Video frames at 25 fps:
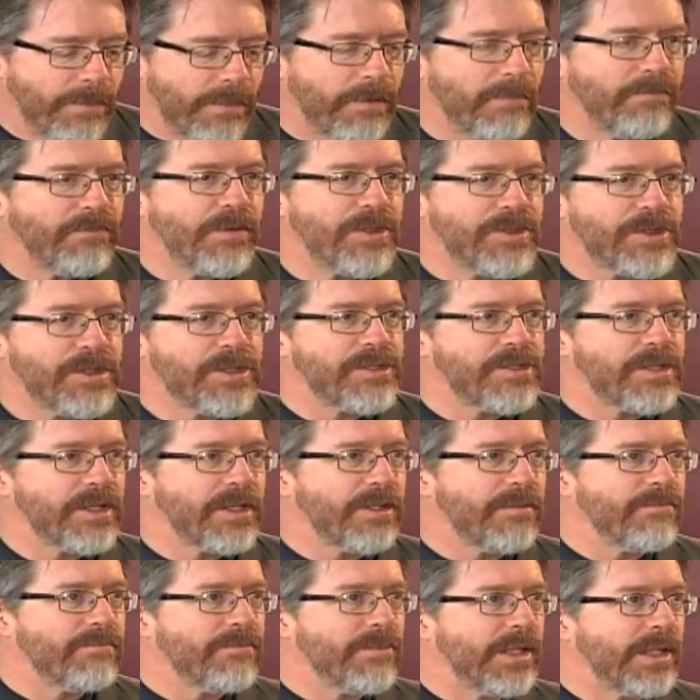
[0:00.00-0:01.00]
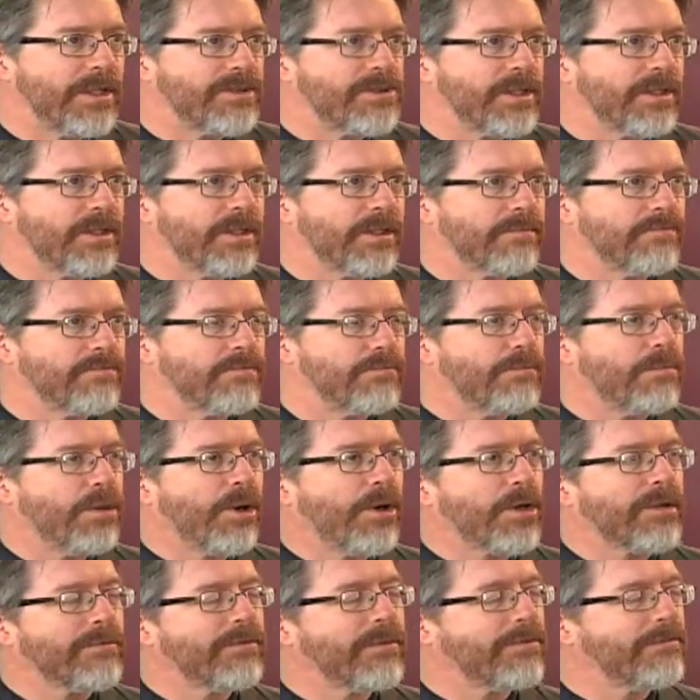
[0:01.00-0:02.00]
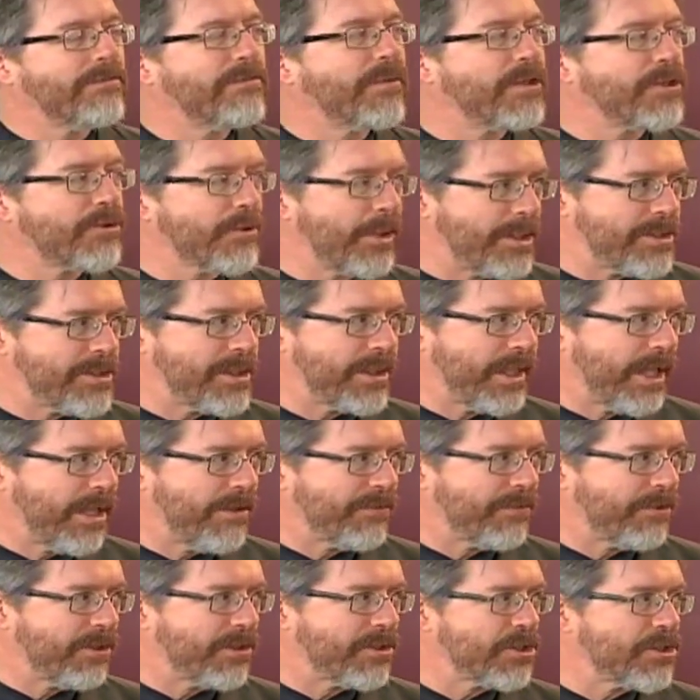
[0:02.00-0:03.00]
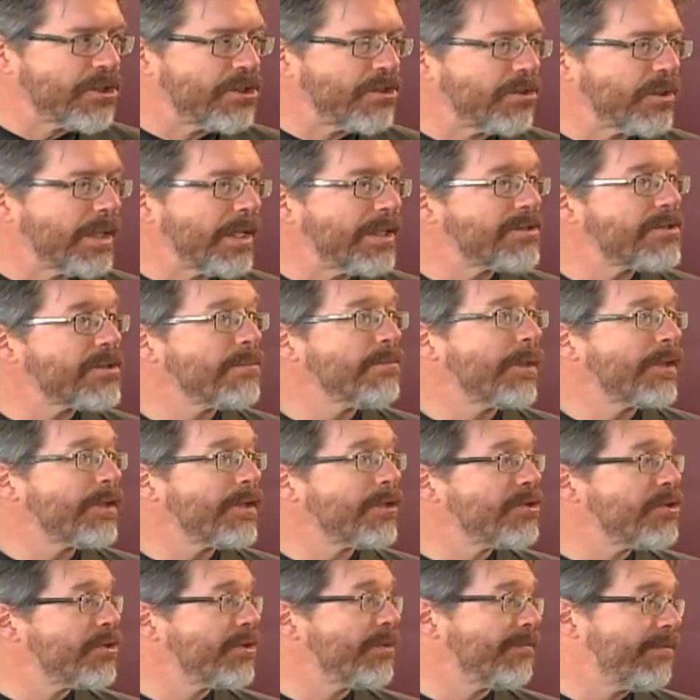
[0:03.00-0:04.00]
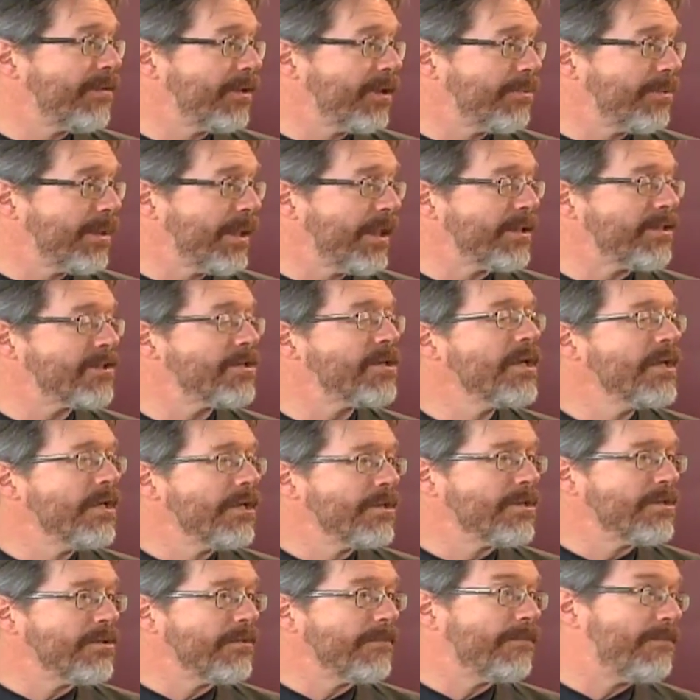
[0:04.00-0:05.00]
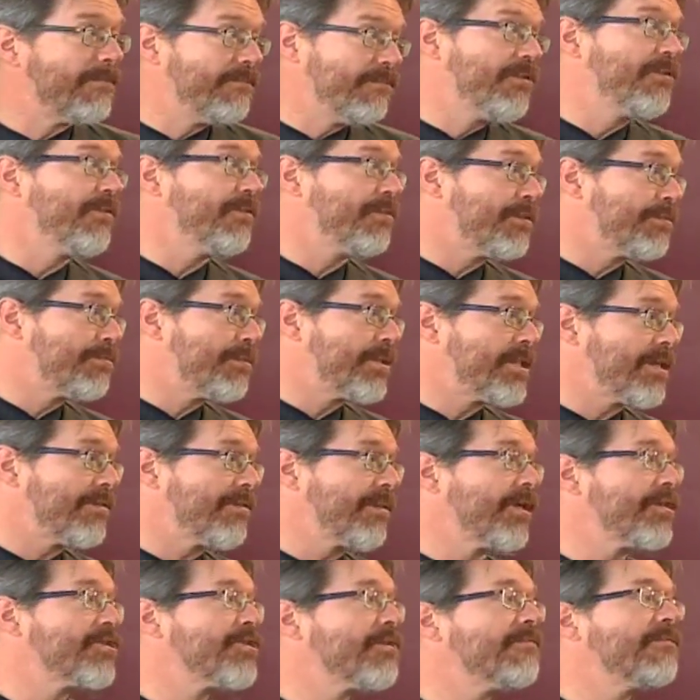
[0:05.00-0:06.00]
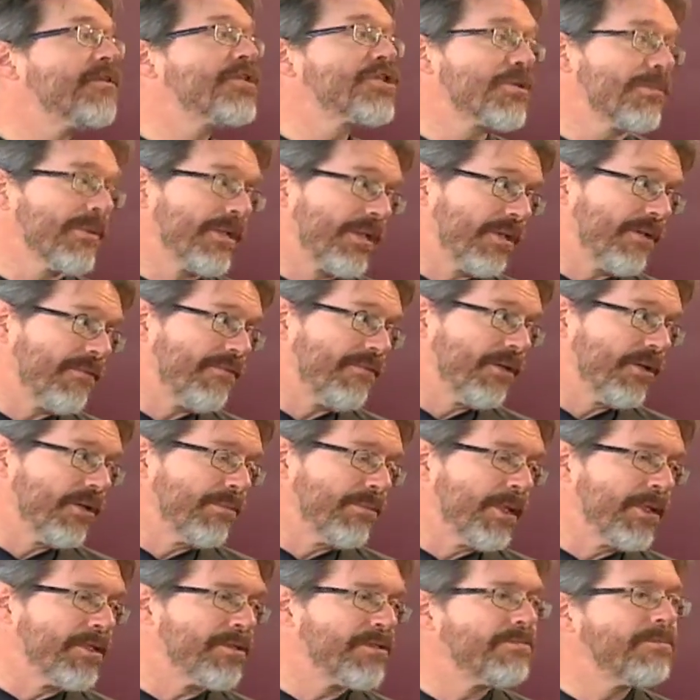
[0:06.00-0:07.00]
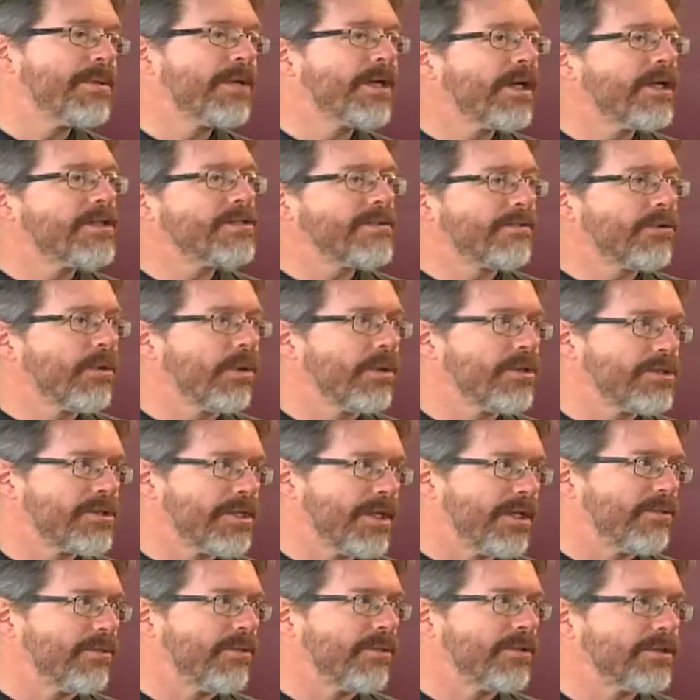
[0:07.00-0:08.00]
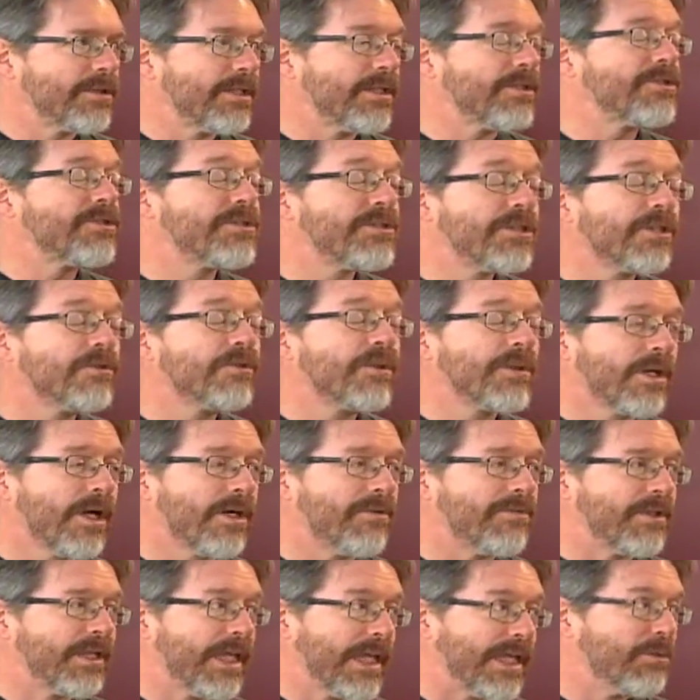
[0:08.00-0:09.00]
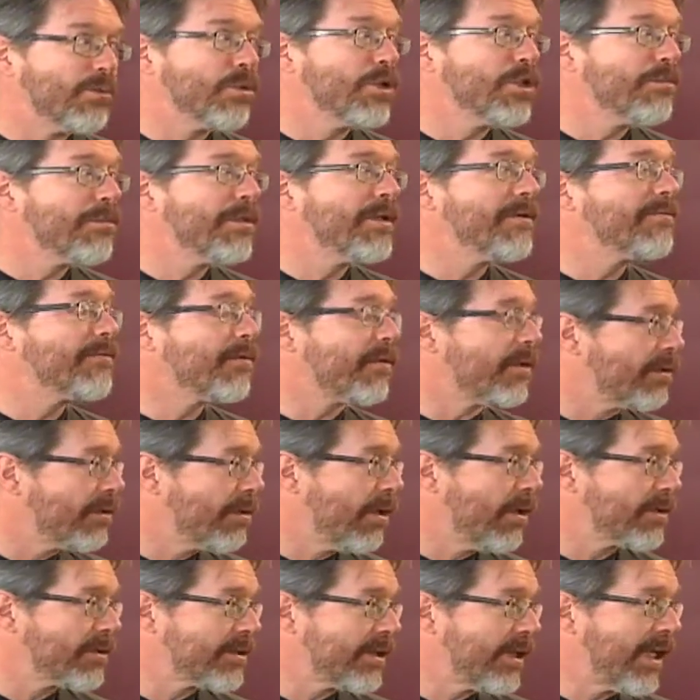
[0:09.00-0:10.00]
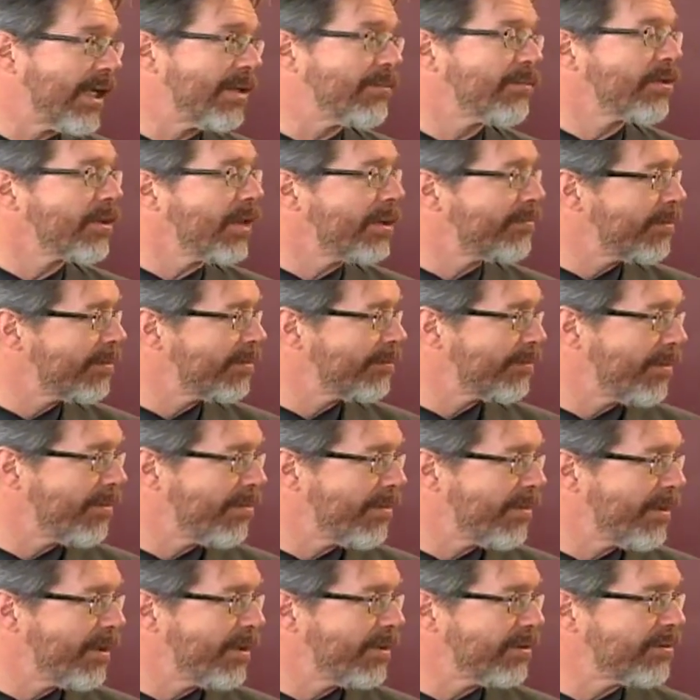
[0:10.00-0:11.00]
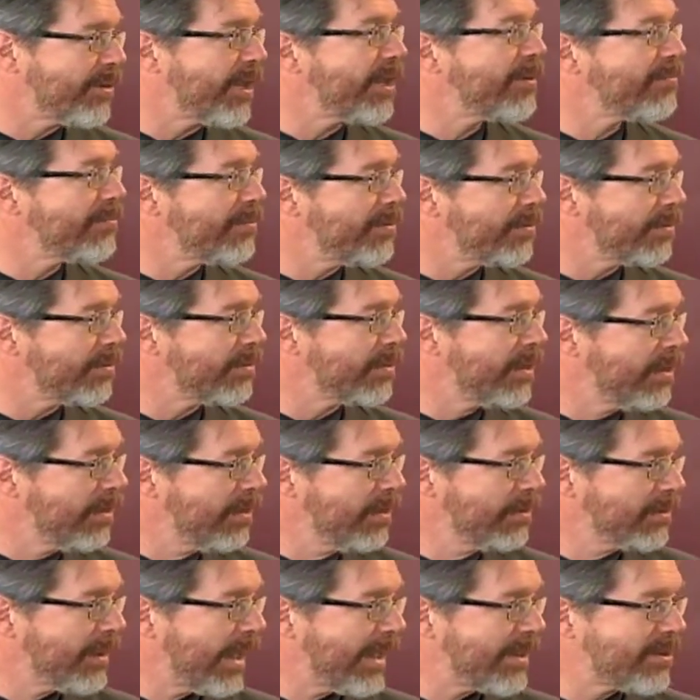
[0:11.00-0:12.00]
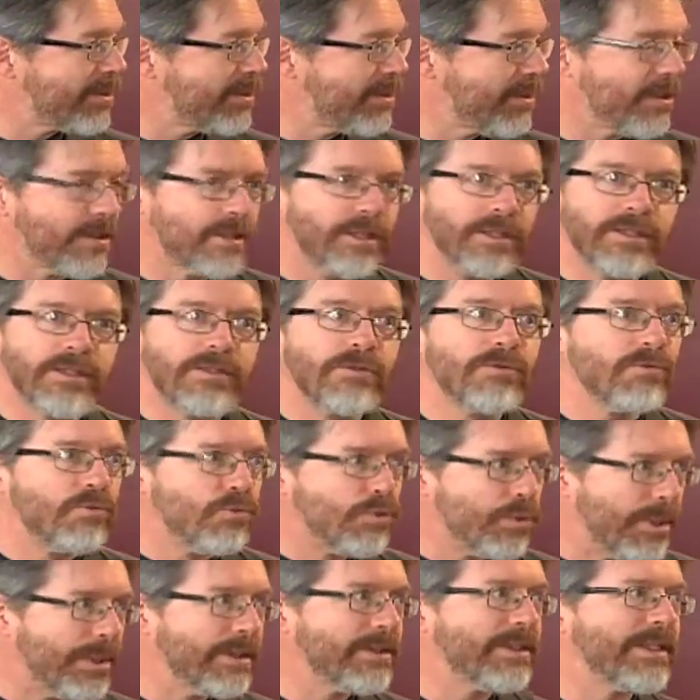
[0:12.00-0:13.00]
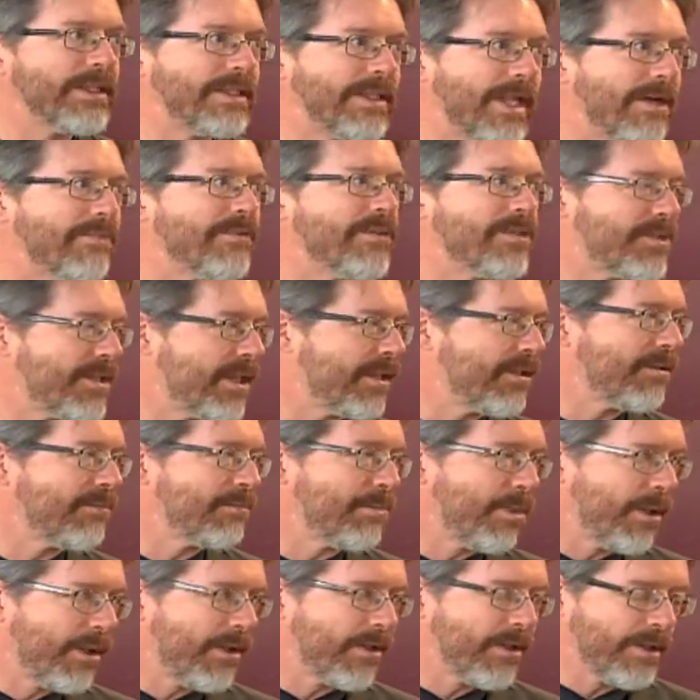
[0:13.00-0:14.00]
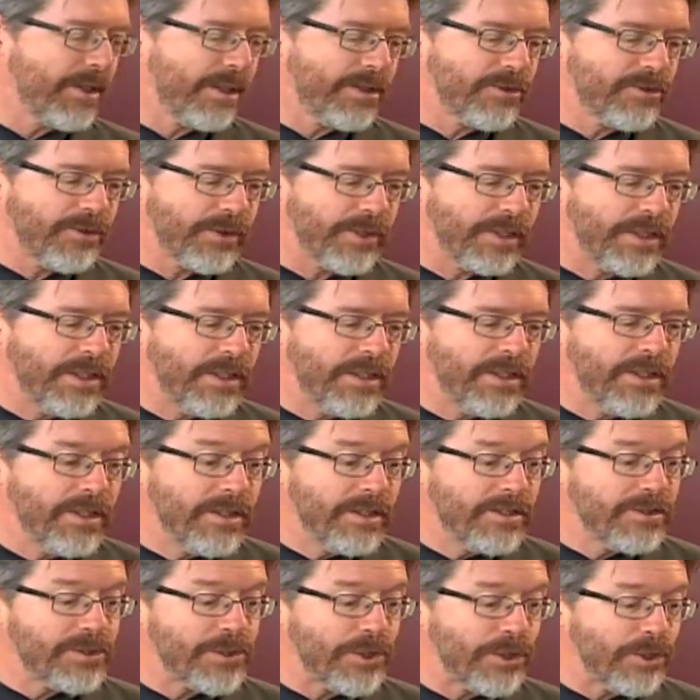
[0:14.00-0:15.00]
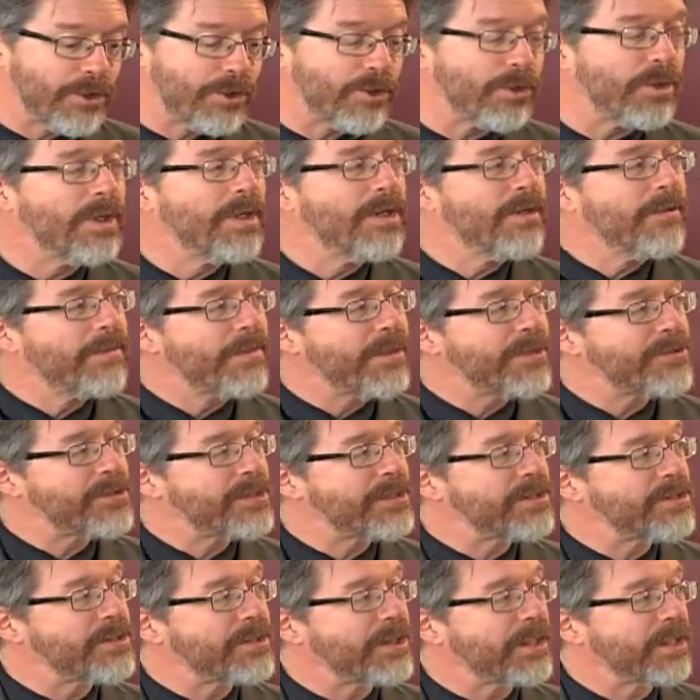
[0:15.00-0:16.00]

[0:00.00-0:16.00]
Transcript: This is it's a part of a fundraising effort to get some money to the Philippines, to specifically to fishermen in the Philippines, because of course they're still recovering and will be for a long time, recovering from the typhoon last year that really devastated part of the country. So this is